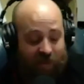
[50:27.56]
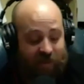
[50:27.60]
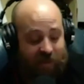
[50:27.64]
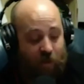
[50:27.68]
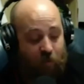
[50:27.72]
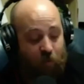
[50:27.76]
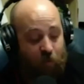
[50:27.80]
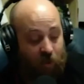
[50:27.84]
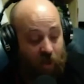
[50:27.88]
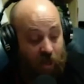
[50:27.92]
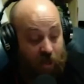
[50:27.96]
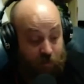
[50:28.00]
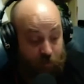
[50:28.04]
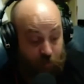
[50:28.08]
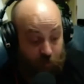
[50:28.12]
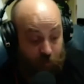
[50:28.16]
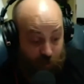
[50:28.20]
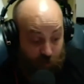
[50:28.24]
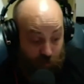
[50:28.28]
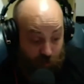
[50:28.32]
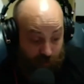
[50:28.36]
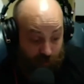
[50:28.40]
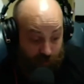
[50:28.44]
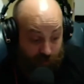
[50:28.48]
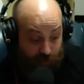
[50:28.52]
I realized pretty
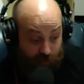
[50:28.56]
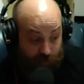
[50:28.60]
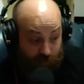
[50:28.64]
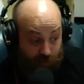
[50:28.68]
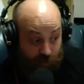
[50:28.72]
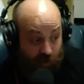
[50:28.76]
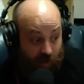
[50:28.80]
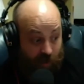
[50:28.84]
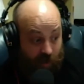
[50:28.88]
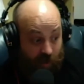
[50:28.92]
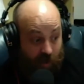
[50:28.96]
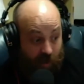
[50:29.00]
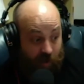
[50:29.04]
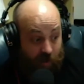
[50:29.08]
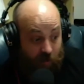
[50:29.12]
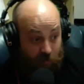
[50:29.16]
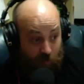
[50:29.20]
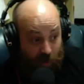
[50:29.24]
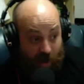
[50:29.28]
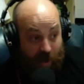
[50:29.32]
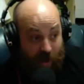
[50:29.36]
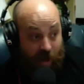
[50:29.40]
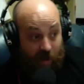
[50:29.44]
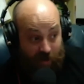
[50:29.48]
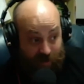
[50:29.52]
quick though,
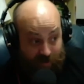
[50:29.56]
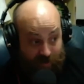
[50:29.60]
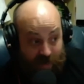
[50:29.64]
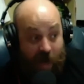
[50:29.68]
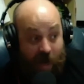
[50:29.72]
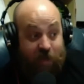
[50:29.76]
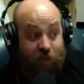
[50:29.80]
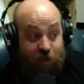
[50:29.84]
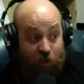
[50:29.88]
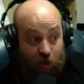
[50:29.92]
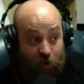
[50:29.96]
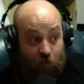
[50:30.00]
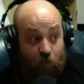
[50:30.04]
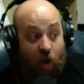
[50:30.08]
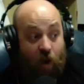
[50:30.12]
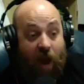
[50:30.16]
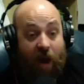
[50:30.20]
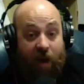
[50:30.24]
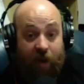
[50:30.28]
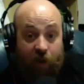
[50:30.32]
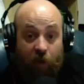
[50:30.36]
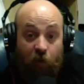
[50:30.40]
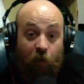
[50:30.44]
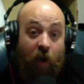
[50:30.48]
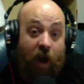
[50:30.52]
because I started
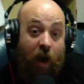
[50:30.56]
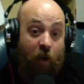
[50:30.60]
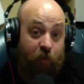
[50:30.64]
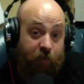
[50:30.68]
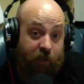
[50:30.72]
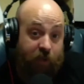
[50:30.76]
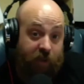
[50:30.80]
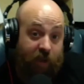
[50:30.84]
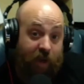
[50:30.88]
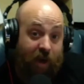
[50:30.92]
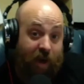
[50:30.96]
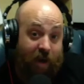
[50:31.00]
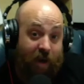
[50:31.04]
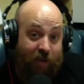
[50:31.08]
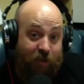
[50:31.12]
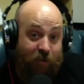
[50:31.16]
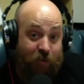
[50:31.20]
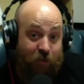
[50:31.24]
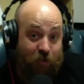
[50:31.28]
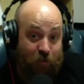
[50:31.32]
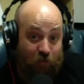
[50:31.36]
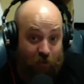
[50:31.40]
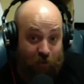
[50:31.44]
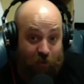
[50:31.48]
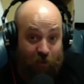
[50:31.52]
riding around with the guys
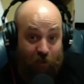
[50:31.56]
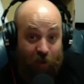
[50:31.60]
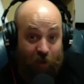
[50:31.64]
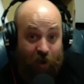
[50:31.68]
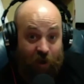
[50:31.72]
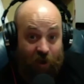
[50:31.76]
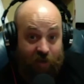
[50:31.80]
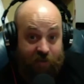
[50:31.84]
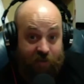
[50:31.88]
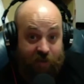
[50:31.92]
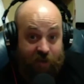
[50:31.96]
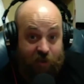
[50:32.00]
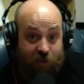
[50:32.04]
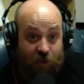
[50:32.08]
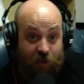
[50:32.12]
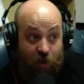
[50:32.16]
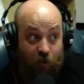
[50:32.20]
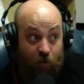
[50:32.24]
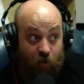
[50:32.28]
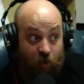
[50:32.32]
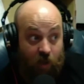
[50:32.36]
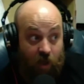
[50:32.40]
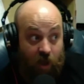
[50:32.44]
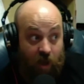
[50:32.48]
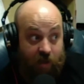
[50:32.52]
doing lawns, I started
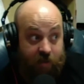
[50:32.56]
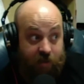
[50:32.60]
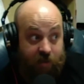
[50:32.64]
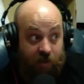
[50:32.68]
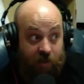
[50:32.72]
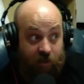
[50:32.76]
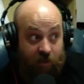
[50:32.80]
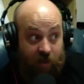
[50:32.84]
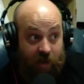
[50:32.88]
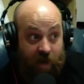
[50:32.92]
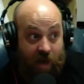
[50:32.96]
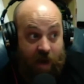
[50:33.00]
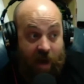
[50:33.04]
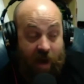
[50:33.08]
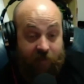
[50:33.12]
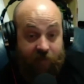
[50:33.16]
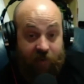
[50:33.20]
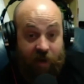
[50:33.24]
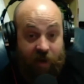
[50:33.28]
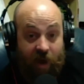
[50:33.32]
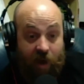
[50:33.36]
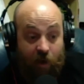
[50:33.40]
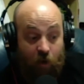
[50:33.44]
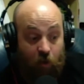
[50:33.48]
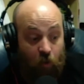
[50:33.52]
realizing like I've
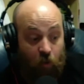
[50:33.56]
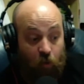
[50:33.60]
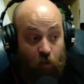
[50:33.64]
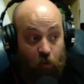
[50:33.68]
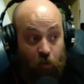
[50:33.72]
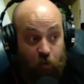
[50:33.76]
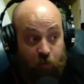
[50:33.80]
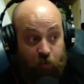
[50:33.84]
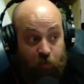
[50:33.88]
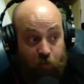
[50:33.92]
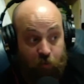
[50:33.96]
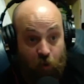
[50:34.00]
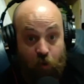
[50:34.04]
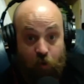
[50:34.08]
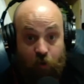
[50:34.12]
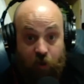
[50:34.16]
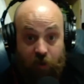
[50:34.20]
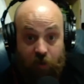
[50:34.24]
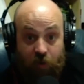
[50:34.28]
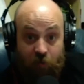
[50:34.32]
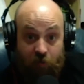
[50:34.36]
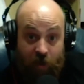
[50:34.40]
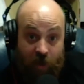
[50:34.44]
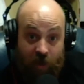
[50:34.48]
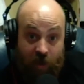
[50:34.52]
got old
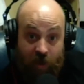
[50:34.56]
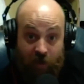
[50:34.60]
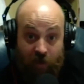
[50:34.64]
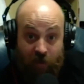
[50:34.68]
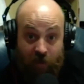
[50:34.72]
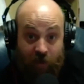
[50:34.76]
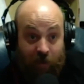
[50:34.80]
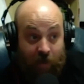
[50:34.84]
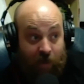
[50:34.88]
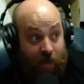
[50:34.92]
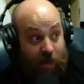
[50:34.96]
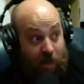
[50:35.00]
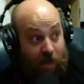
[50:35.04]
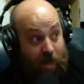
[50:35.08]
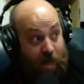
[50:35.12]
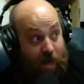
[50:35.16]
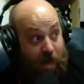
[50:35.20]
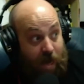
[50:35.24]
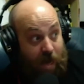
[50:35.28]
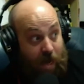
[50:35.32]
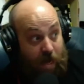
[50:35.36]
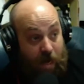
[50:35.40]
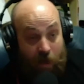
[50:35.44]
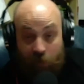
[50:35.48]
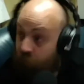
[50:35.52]
broken men
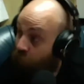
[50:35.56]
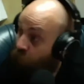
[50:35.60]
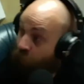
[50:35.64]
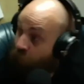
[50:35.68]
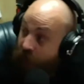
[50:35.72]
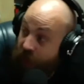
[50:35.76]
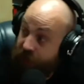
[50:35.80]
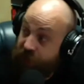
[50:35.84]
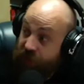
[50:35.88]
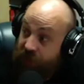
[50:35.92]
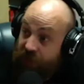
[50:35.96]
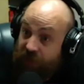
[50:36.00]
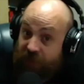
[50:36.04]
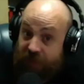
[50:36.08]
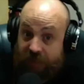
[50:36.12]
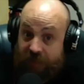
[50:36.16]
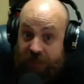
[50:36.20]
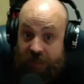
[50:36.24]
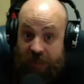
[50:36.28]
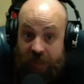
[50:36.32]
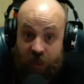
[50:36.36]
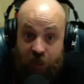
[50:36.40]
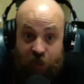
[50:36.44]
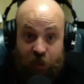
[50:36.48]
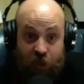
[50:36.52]
and I'm watching these
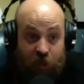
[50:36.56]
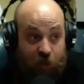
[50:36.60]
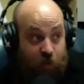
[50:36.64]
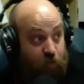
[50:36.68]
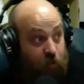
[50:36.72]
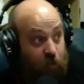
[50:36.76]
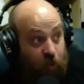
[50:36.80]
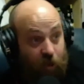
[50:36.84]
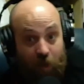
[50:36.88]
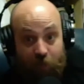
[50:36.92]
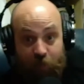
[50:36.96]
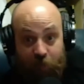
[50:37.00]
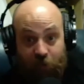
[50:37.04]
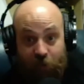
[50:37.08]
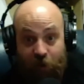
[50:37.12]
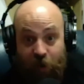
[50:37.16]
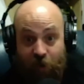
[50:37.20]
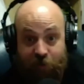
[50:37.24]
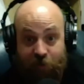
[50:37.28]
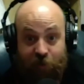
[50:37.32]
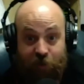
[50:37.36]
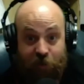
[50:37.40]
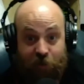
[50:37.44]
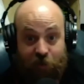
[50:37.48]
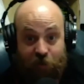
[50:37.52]
ninjas pull up
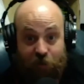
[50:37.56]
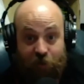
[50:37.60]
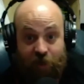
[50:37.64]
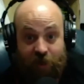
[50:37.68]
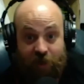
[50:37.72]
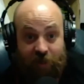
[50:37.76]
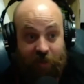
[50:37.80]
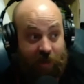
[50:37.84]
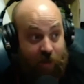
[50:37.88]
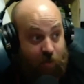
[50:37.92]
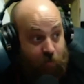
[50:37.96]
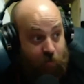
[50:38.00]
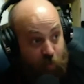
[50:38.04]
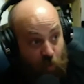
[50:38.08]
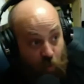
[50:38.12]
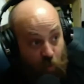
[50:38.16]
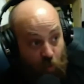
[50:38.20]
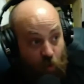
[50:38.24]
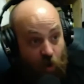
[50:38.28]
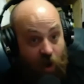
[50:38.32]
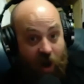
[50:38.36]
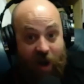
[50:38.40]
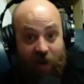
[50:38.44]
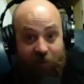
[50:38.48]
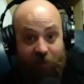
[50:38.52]
across the street, like
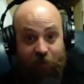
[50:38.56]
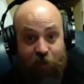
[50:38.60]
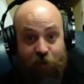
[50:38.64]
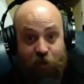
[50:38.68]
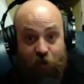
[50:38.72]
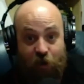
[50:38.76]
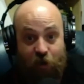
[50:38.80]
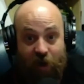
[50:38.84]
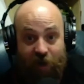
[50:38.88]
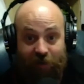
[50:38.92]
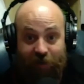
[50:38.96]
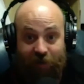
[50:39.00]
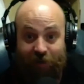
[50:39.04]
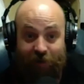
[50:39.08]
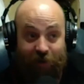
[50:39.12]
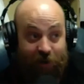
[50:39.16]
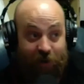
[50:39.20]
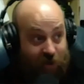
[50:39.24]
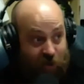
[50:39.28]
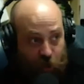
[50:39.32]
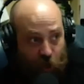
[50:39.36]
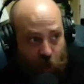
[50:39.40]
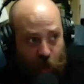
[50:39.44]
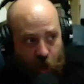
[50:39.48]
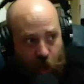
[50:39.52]
pour out of a trailer
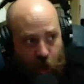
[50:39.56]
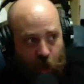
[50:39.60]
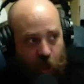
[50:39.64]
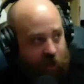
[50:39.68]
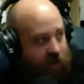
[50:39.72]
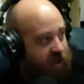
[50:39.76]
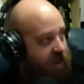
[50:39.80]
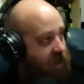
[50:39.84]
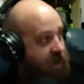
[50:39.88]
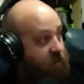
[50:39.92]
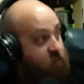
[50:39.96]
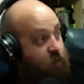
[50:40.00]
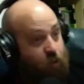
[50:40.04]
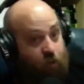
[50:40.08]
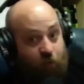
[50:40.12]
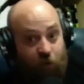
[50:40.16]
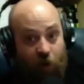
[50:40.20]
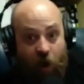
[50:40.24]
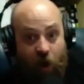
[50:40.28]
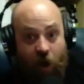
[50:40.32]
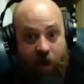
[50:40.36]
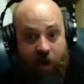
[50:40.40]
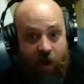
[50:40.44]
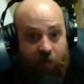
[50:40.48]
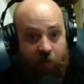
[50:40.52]
and move
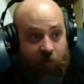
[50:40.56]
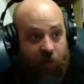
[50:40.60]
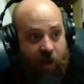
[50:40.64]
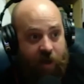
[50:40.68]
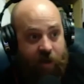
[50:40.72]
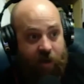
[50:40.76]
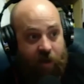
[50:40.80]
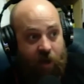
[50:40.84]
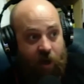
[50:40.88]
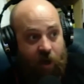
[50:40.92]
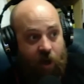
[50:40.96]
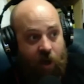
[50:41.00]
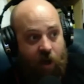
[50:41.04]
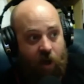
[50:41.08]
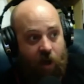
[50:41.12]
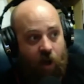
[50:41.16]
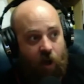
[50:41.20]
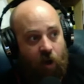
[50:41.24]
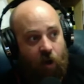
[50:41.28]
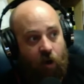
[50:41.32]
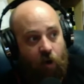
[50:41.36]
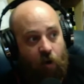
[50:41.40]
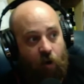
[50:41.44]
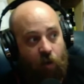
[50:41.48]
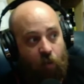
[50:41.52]
on. And I'm like,
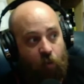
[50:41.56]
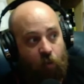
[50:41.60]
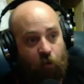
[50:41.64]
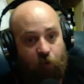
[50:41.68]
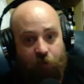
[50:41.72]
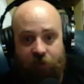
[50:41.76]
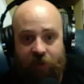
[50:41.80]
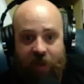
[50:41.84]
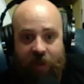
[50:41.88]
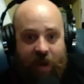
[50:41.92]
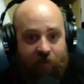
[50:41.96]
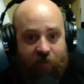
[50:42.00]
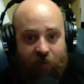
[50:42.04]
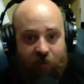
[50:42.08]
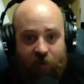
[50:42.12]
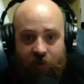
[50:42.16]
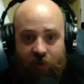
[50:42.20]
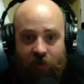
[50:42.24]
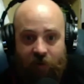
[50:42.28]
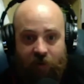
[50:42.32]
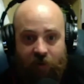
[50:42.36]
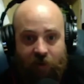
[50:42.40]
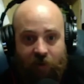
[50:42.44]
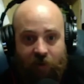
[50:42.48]
oh, we'll never